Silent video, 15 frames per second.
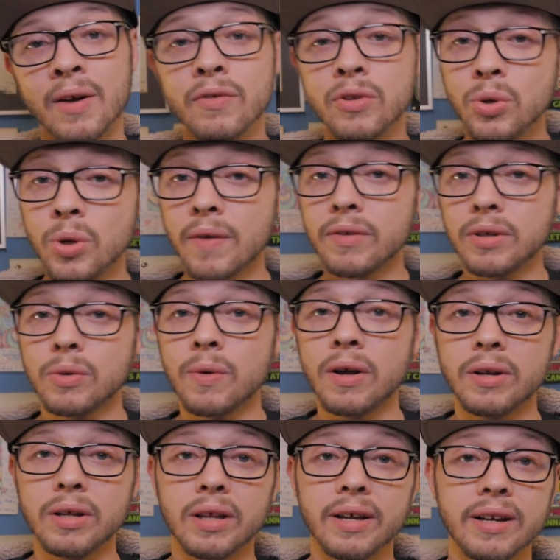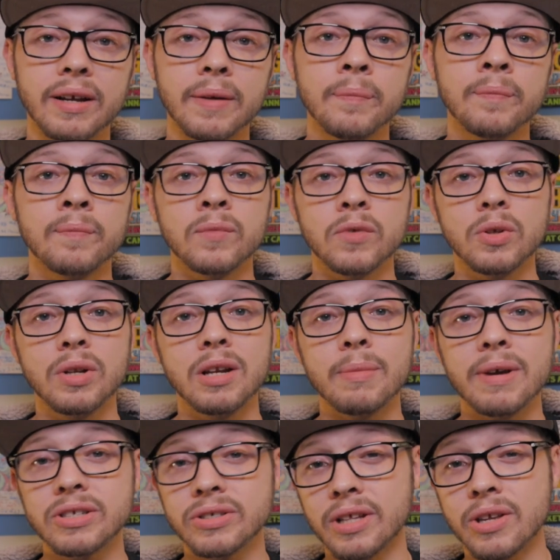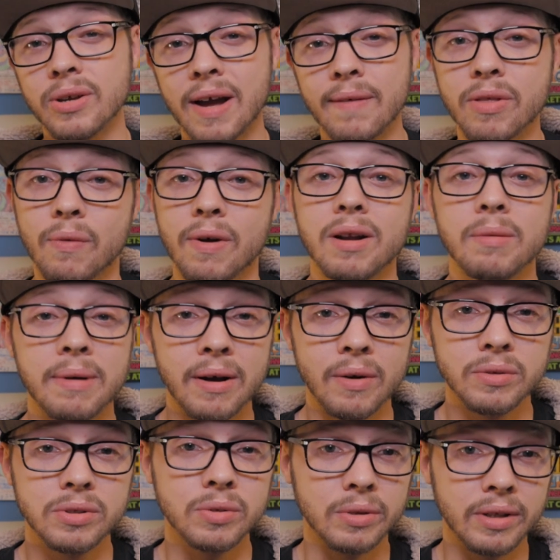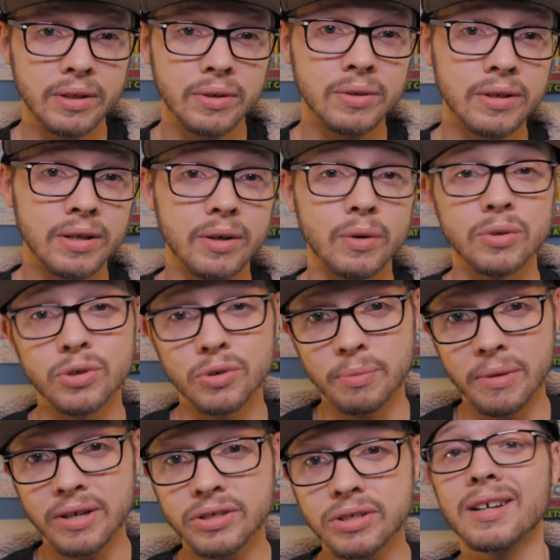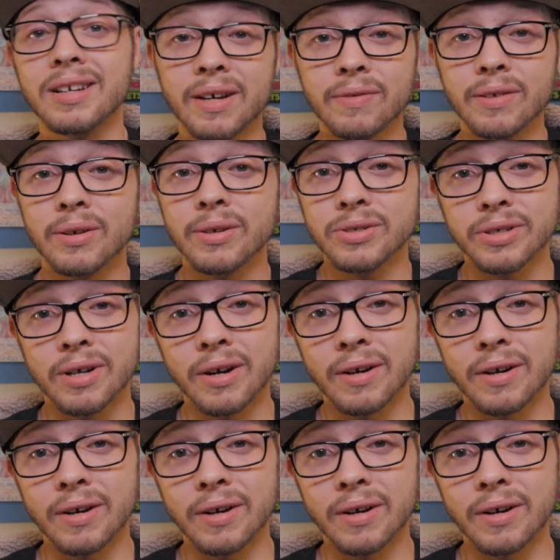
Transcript: Now, if you do have good quality lighting, you need to make sure that you have the right amount. Too little or too much could definitely hurt your